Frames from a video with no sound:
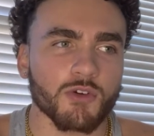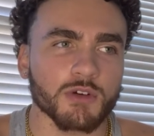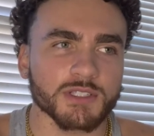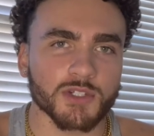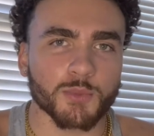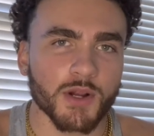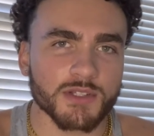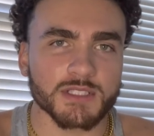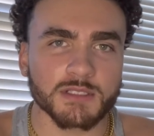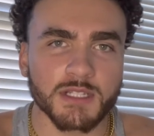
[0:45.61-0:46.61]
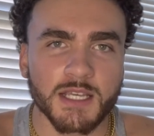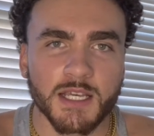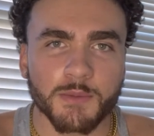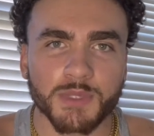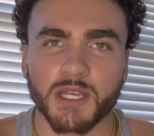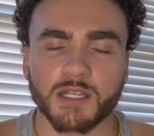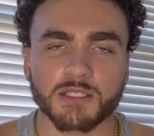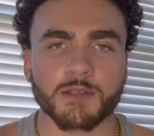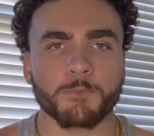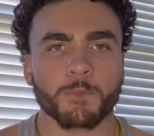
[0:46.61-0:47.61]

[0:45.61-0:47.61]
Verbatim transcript: on your person because